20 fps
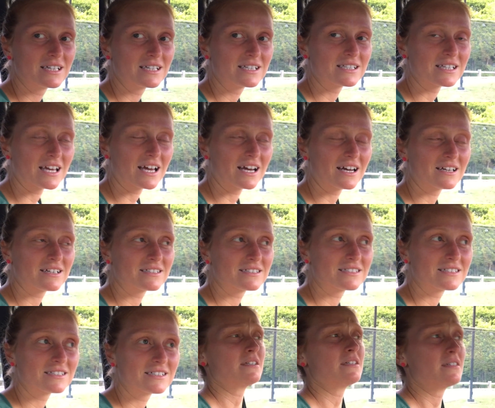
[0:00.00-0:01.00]
Yeah.
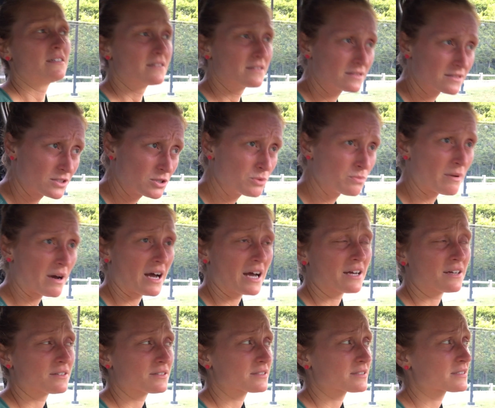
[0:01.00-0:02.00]
2
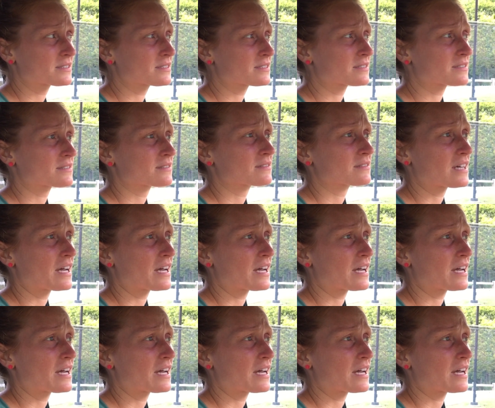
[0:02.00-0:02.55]
miles,